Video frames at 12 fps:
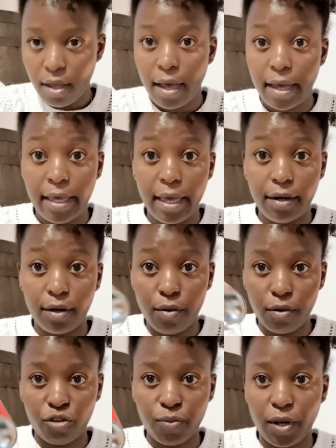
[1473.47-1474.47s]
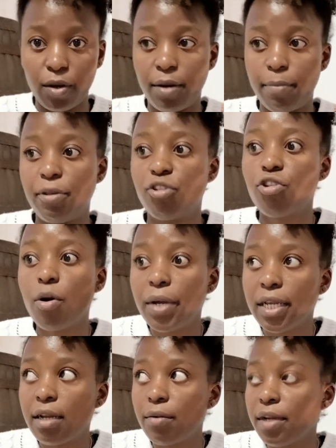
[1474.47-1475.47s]
Again, because we're gonna be
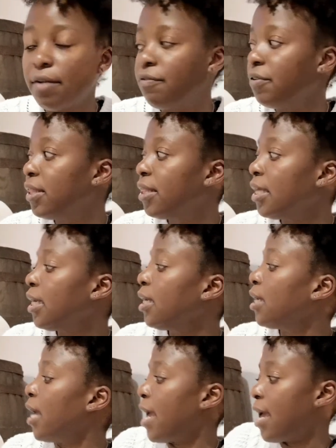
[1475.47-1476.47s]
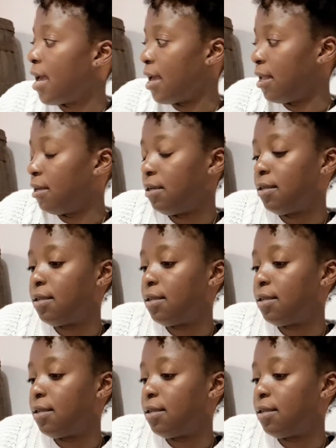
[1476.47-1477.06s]
snowing down everything, and